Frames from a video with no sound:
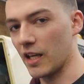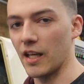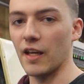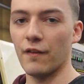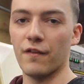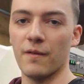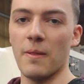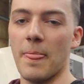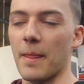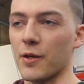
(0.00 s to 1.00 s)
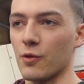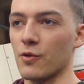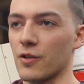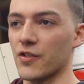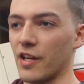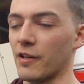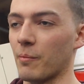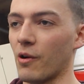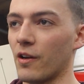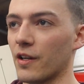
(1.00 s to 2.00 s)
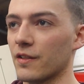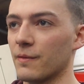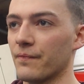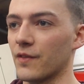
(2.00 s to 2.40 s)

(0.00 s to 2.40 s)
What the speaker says: If you're selling product,